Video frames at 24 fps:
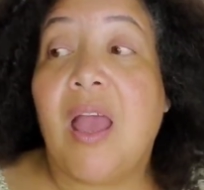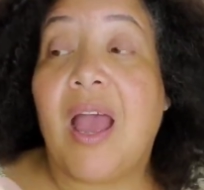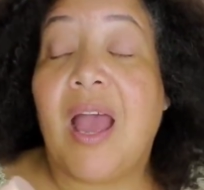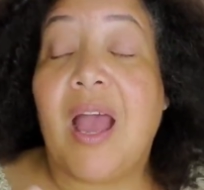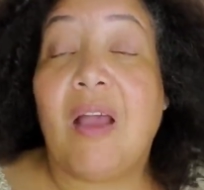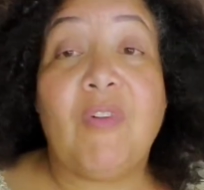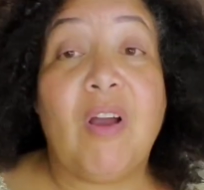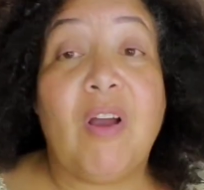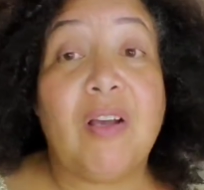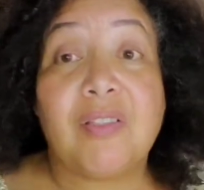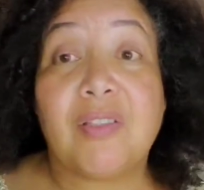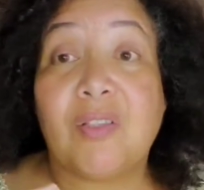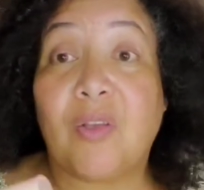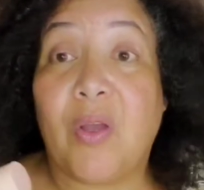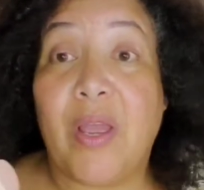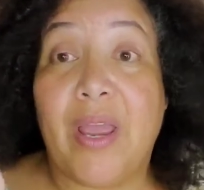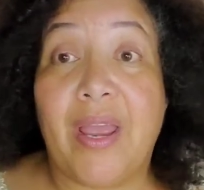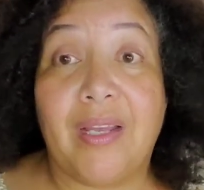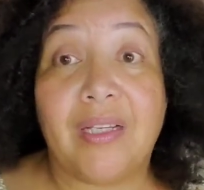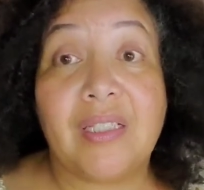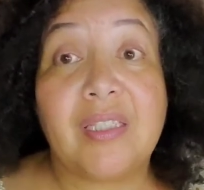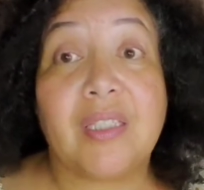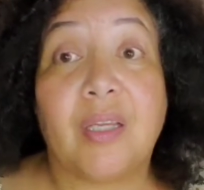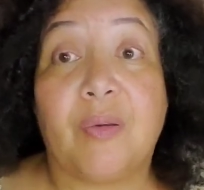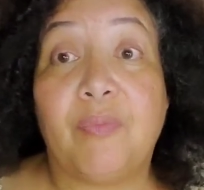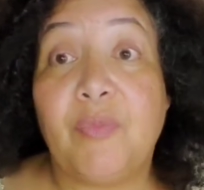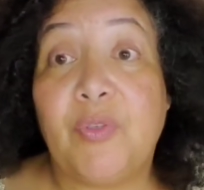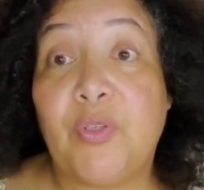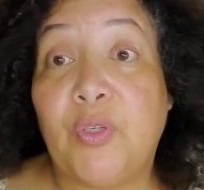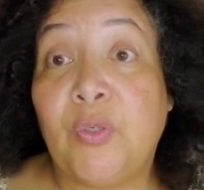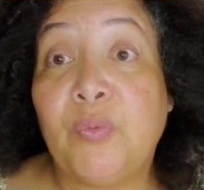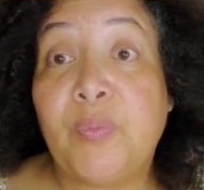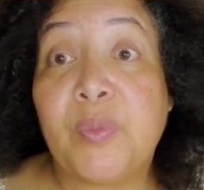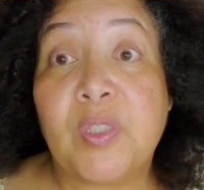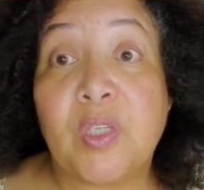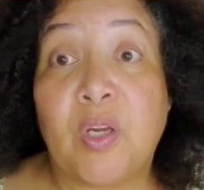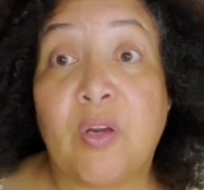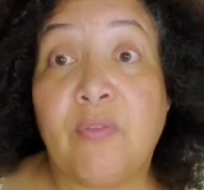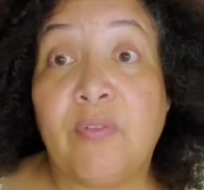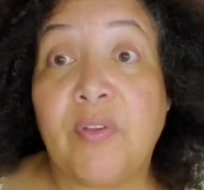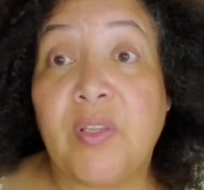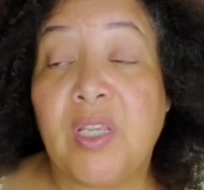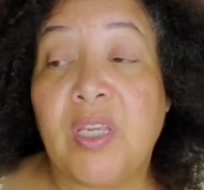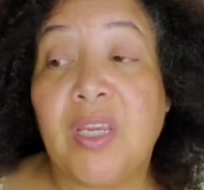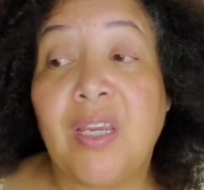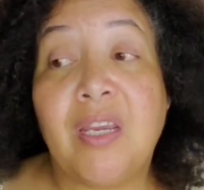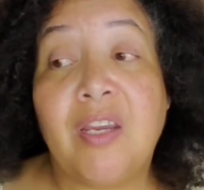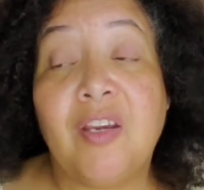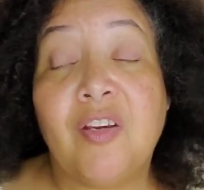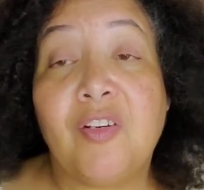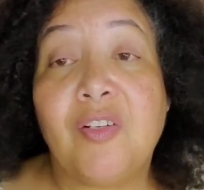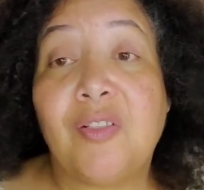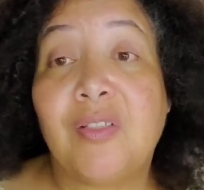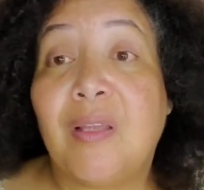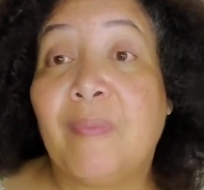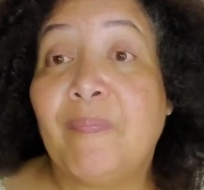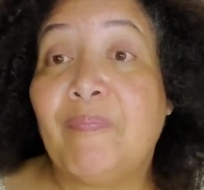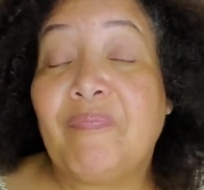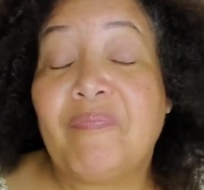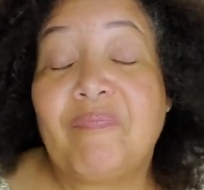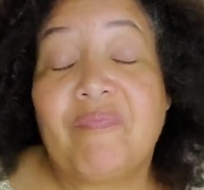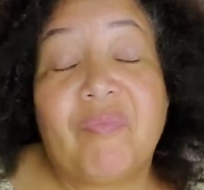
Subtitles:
I've also had some dupes over the years.